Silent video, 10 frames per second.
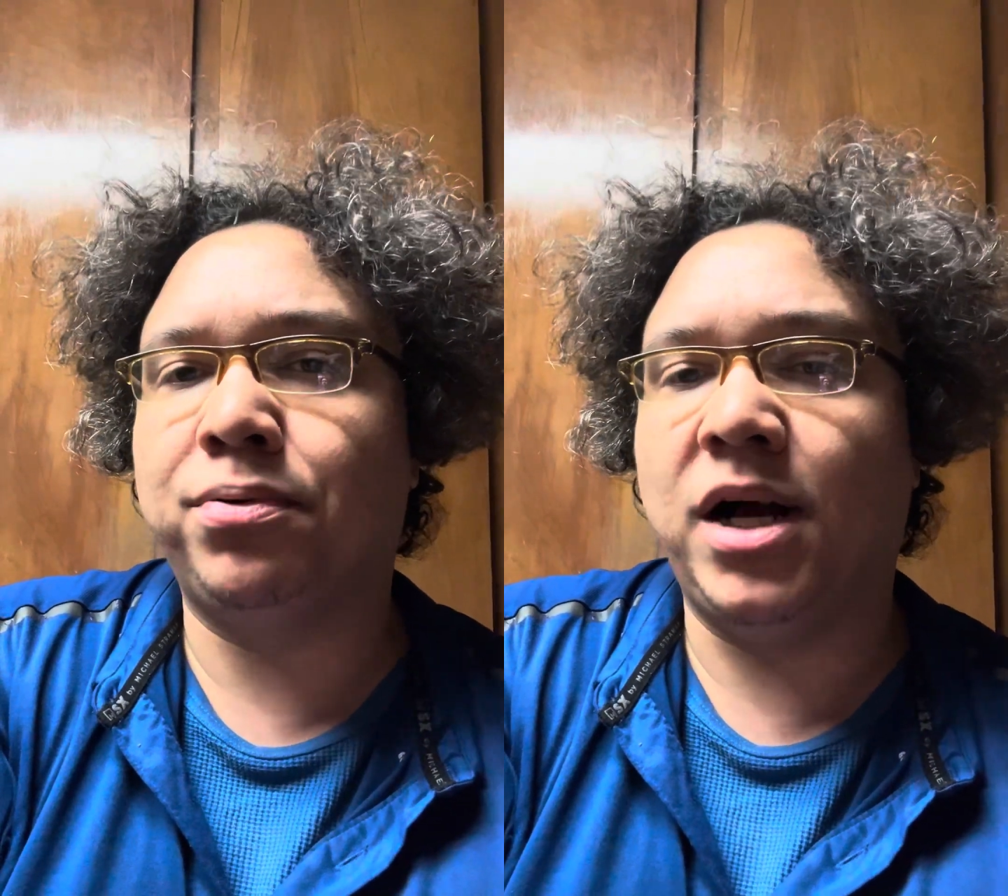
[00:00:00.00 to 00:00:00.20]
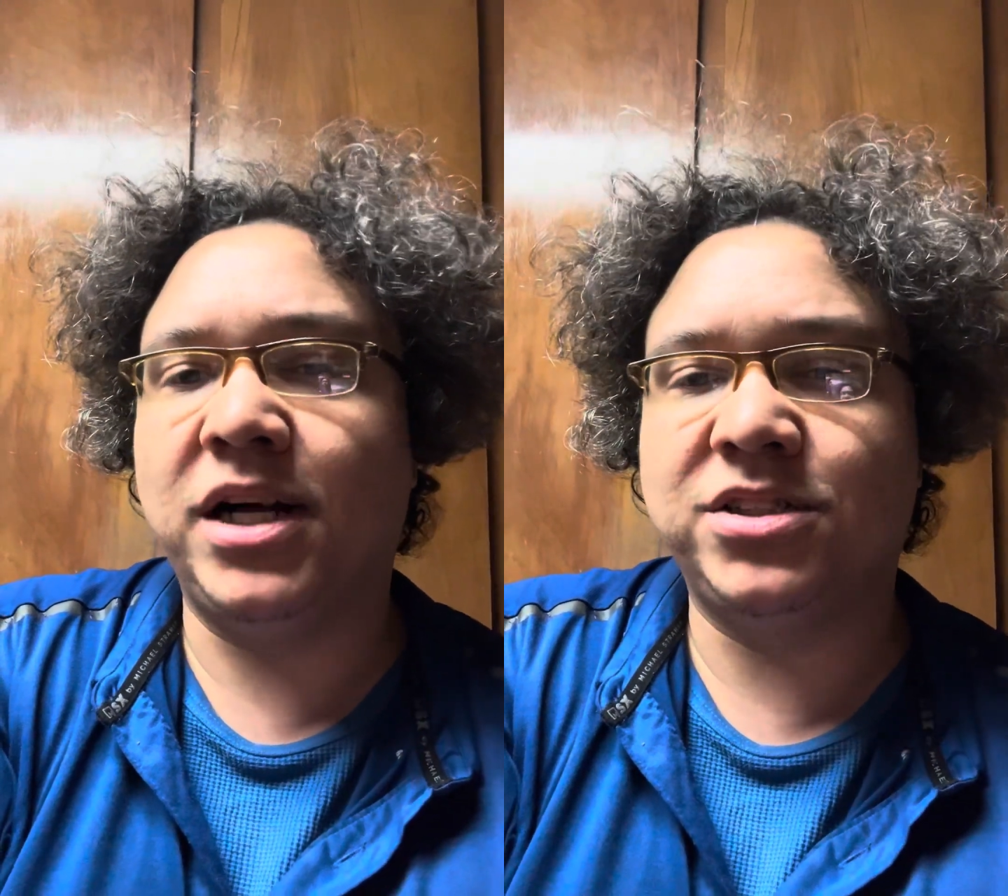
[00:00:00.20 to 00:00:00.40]

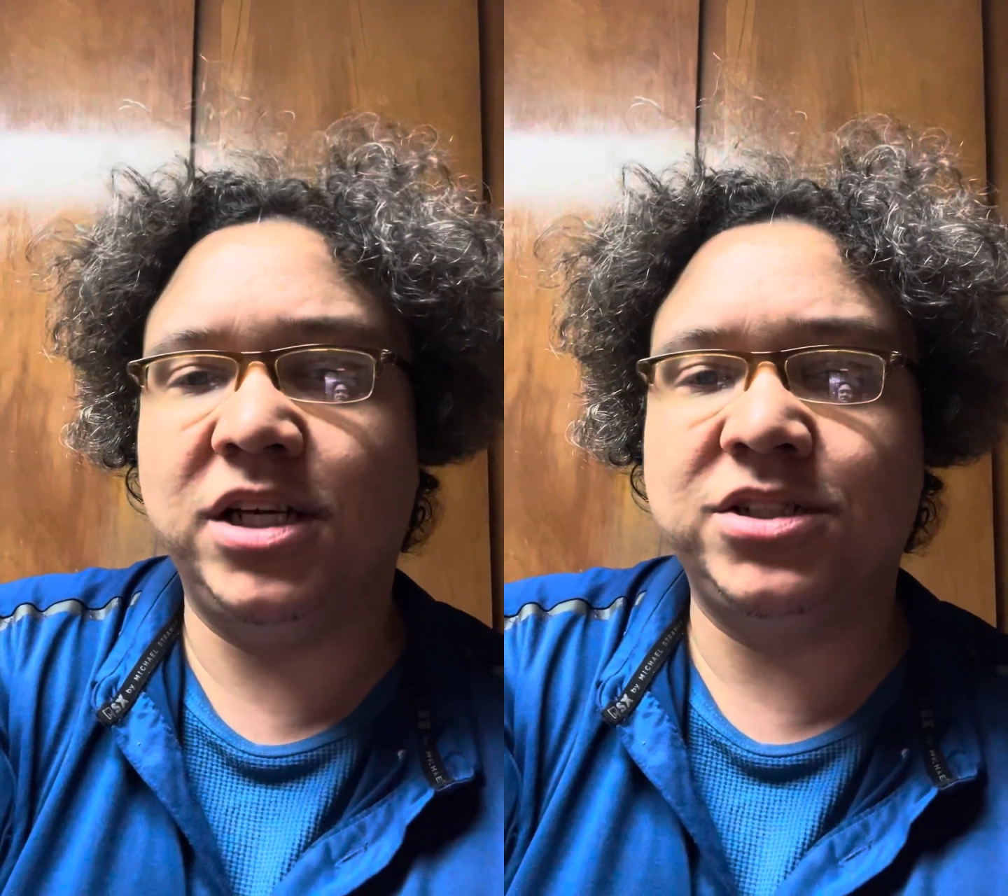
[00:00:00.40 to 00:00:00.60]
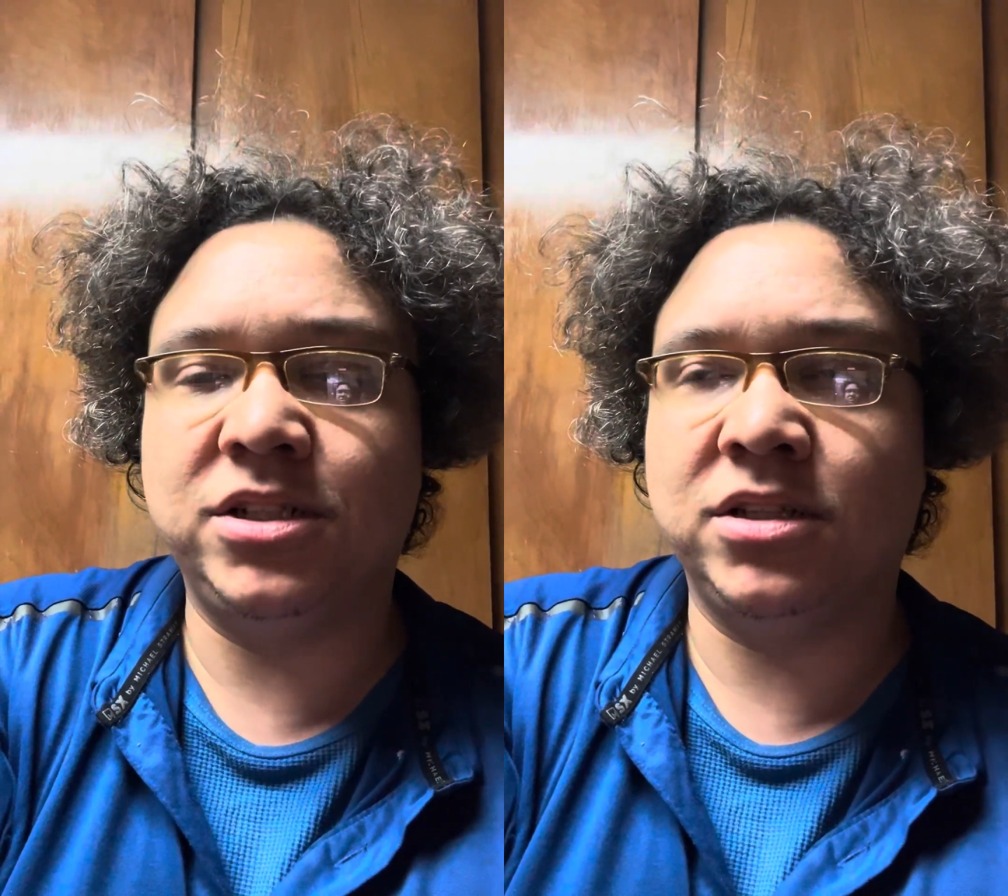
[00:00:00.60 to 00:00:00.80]

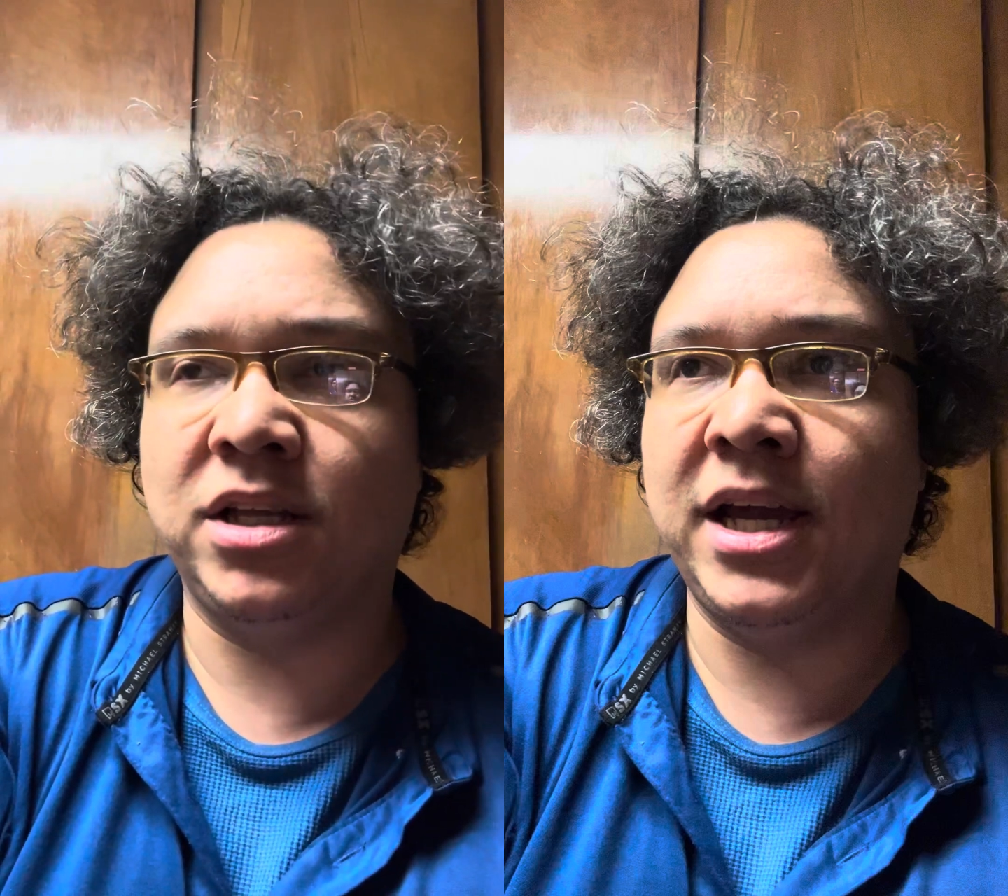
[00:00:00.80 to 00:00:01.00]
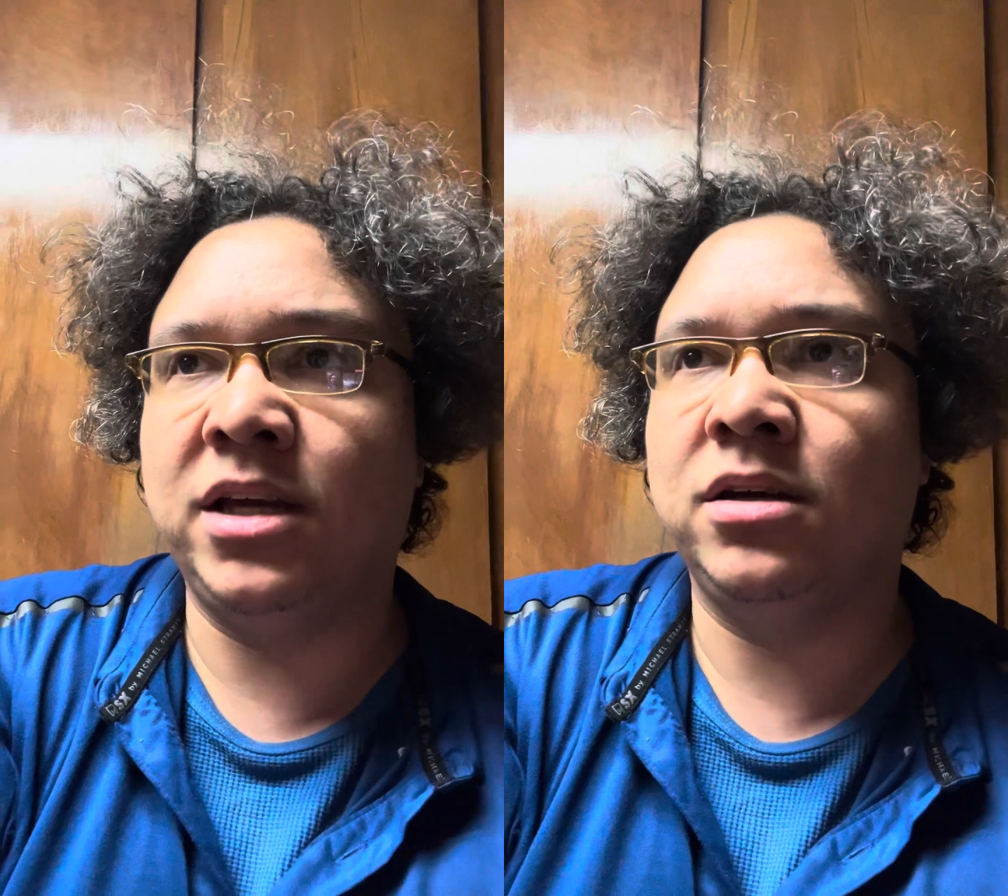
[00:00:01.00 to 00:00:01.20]
process in
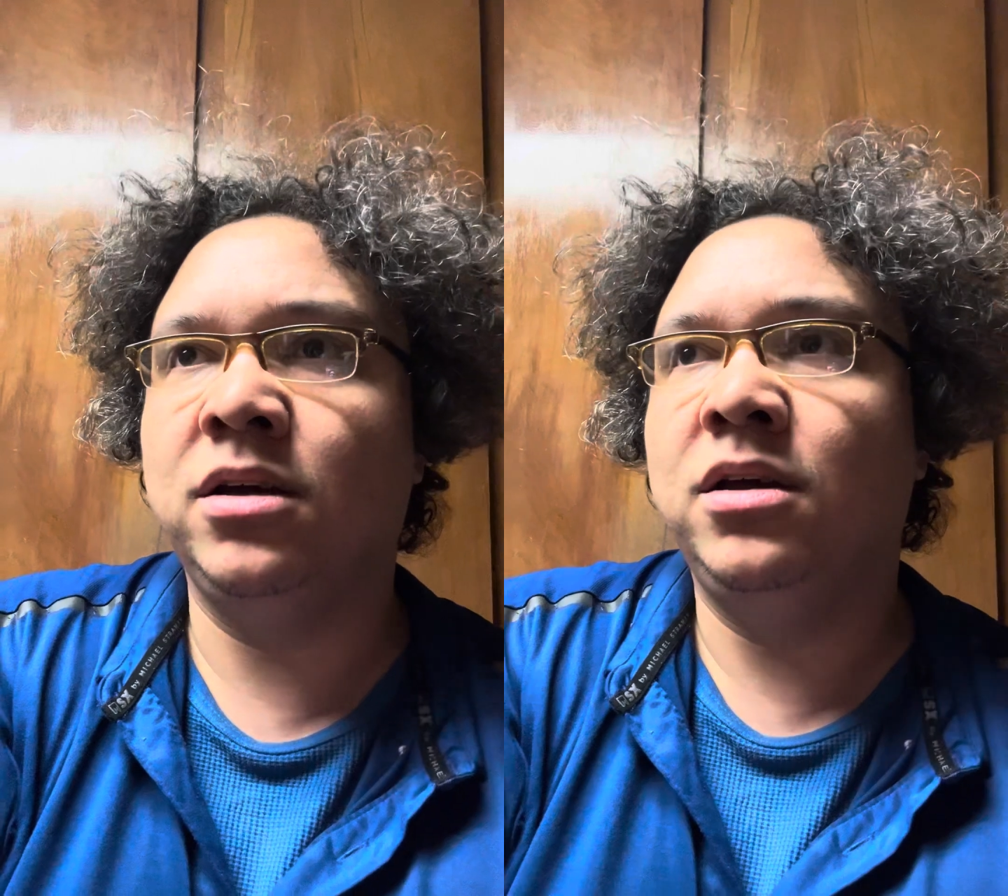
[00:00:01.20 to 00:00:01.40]
like